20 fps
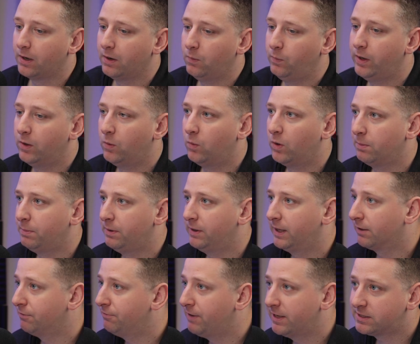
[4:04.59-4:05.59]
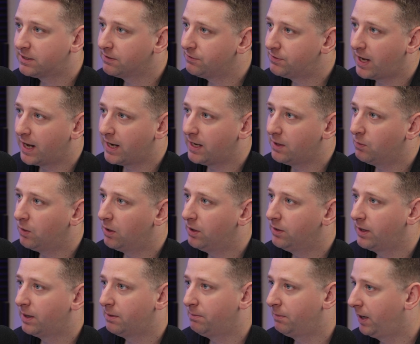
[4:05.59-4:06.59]
We don't want to be like offensive to
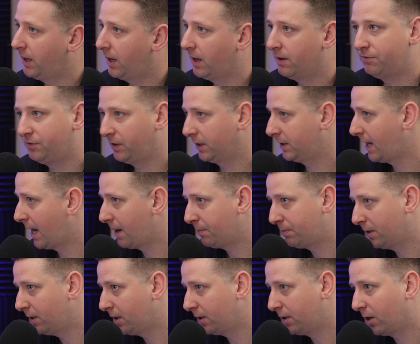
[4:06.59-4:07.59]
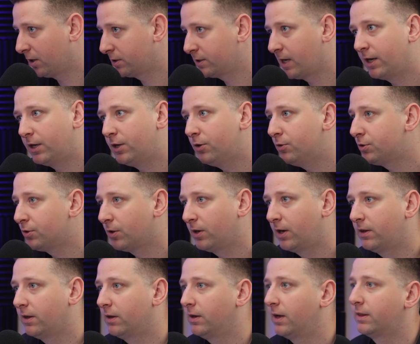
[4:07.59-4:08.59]
anyone that might have like tapped into dark side use or
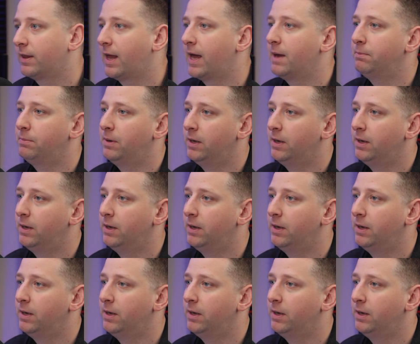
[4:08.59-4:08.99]
anything like that,